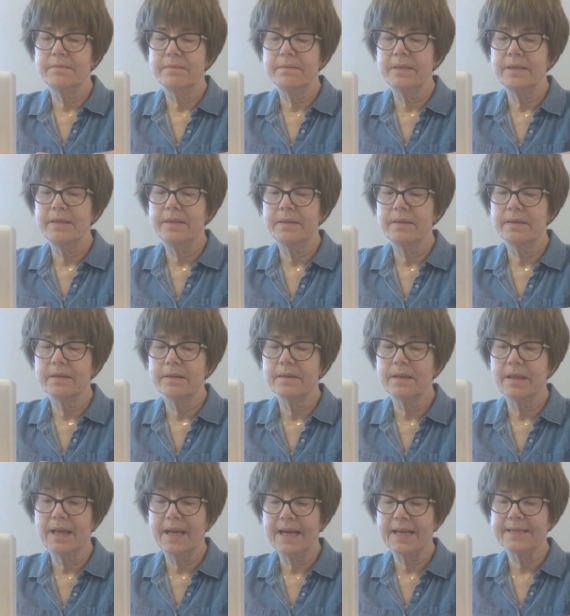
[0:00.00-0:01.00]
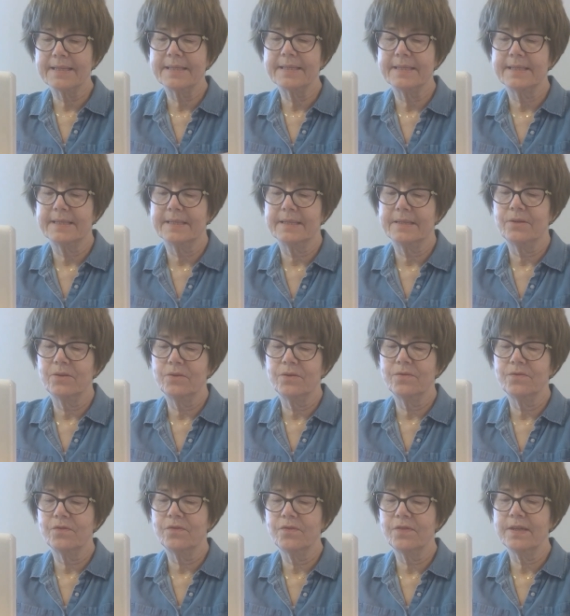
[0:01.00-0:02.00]
the elastic. You
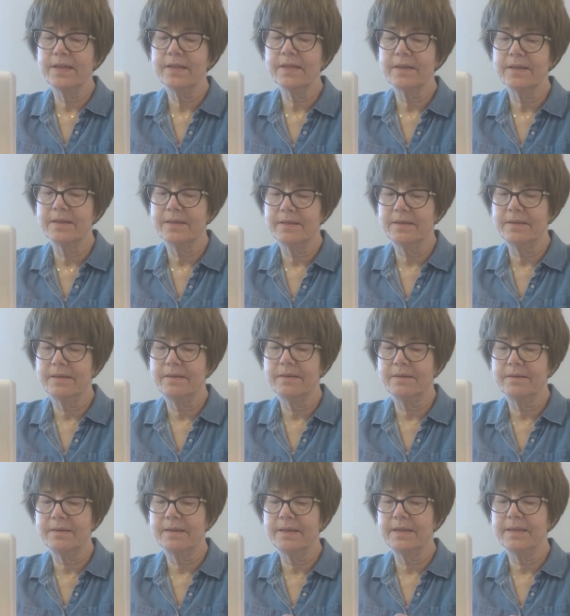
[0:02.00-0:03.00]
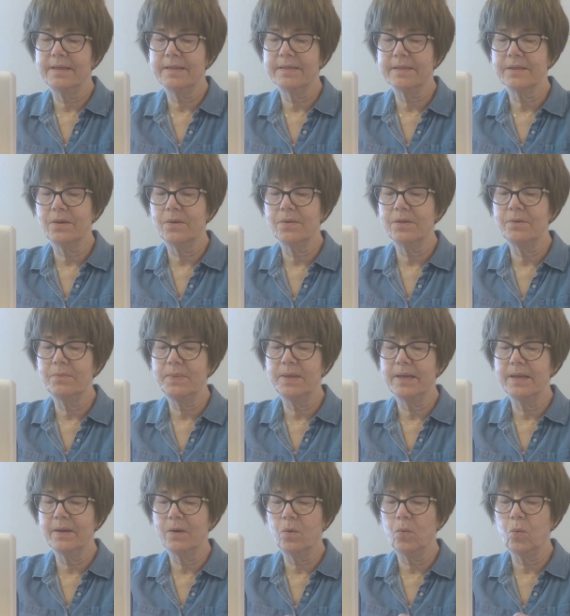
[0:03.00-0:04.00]
can feel it, all right? It's going to
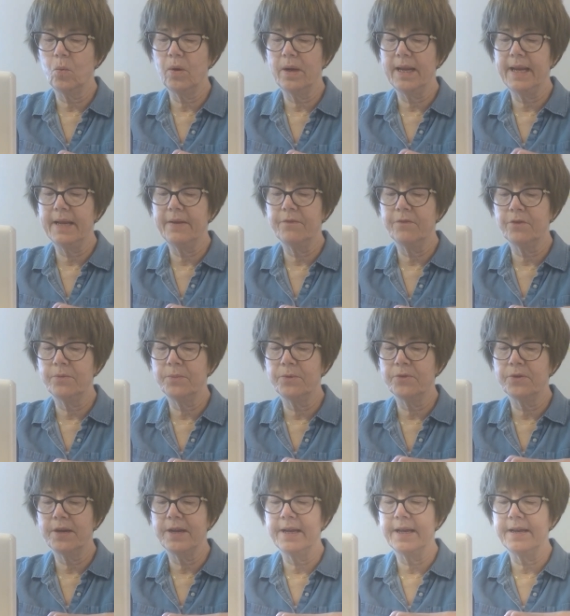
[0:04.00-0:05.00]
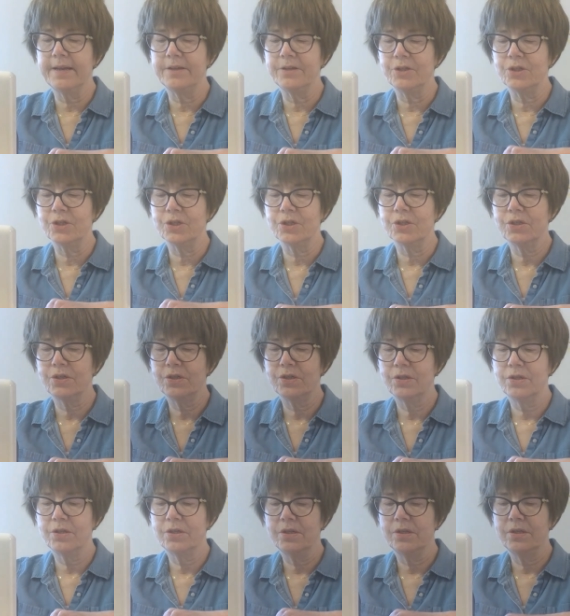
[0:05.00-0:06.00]
be away from your edge.
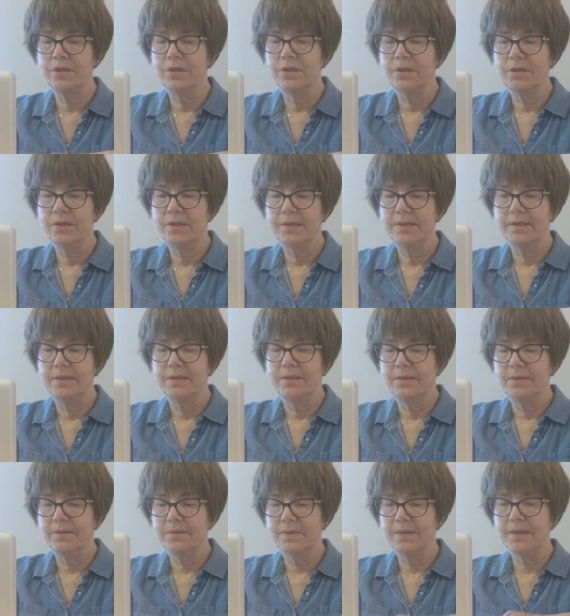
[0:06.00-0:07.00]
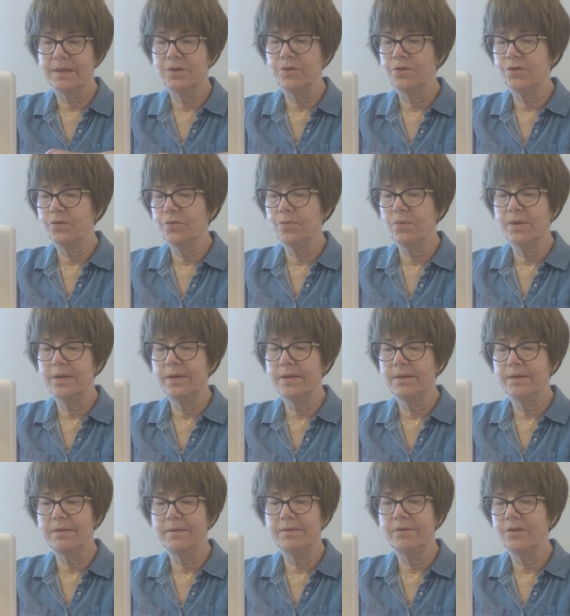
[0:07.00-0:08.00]
Okay, you don't
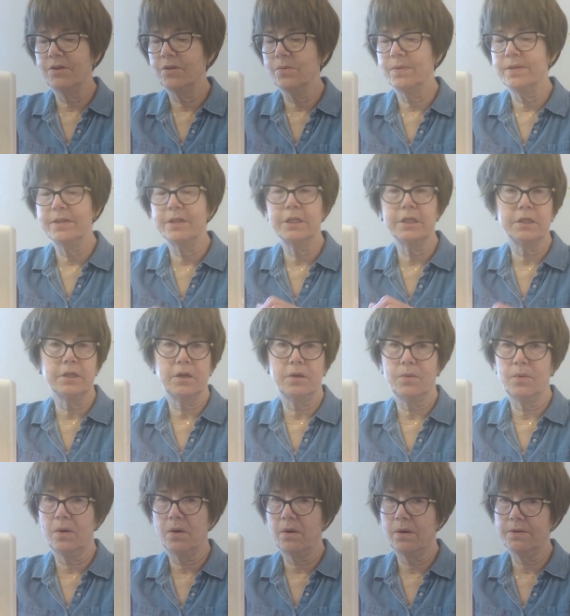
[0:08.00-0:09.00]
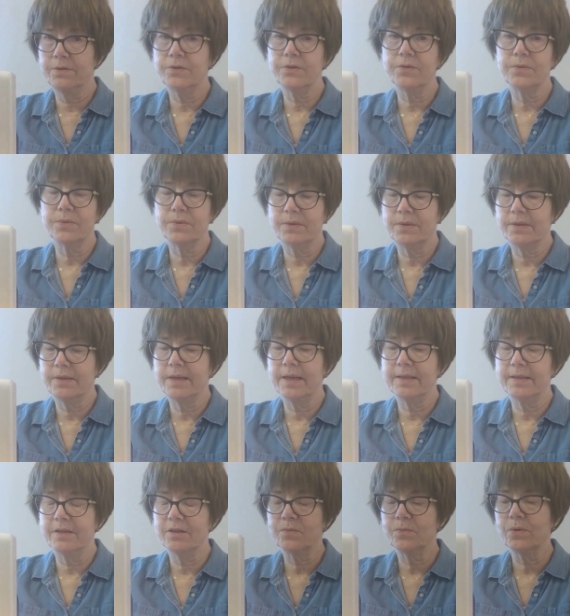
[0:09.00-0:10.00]
want to sew onto it at
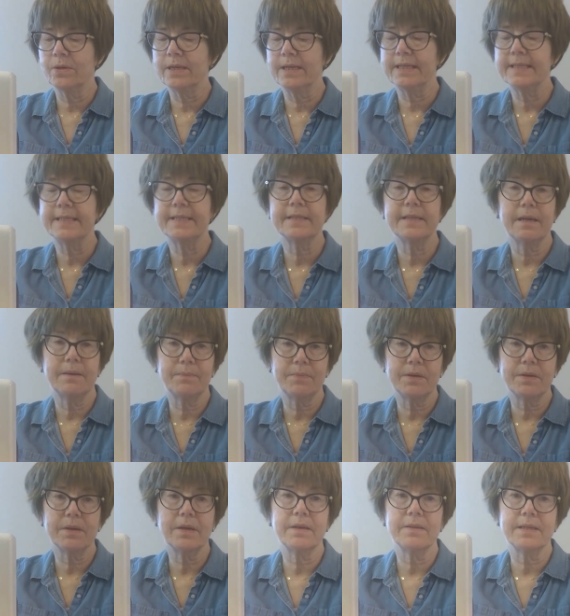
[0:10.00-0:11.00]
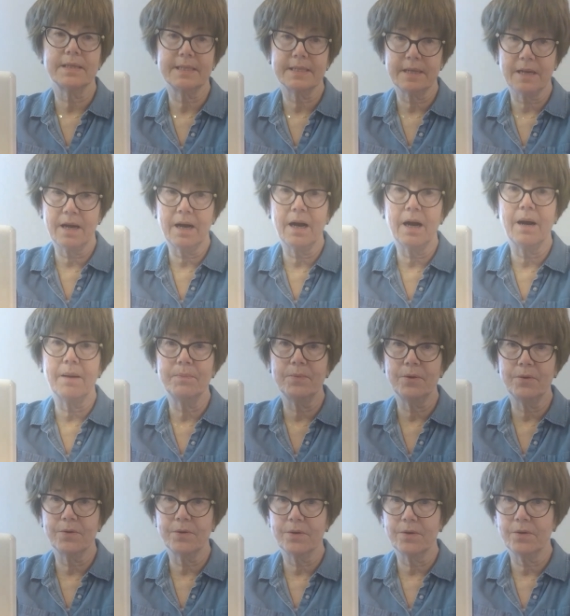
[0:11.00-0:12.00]
this point, except at the top.
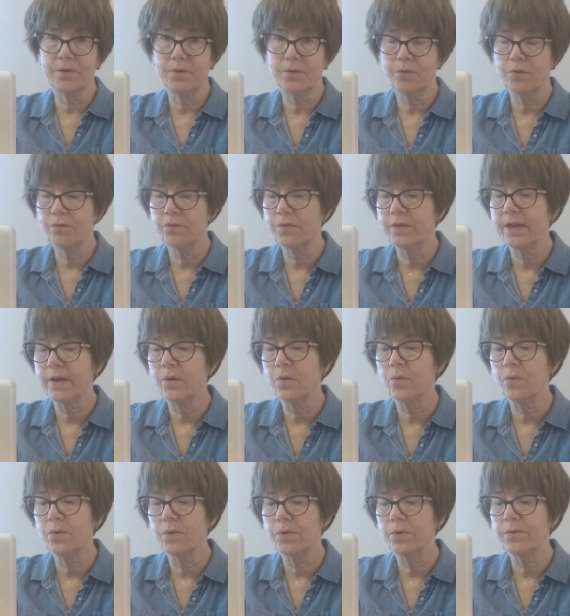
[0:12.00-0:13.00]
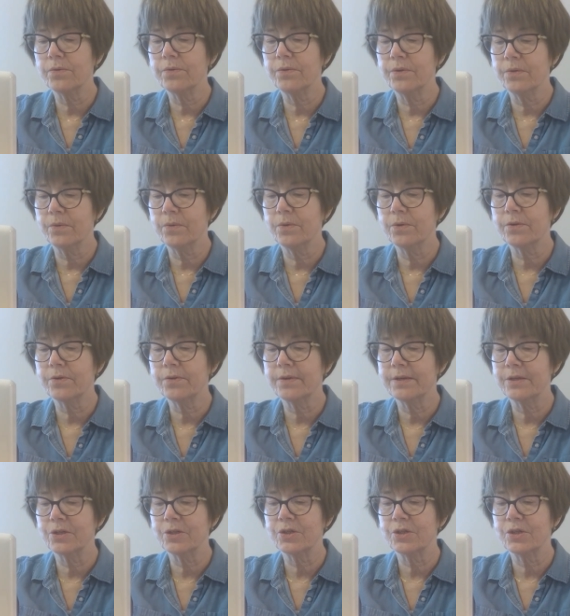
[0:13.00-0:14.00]
You're going to go through that quarter
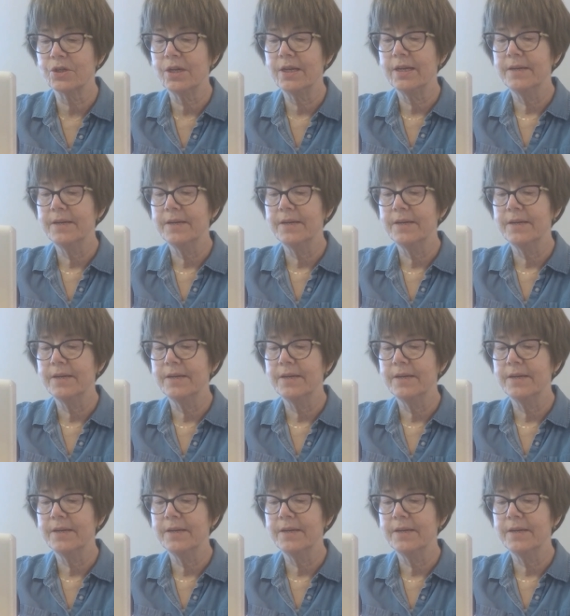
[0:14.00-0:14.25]
inch,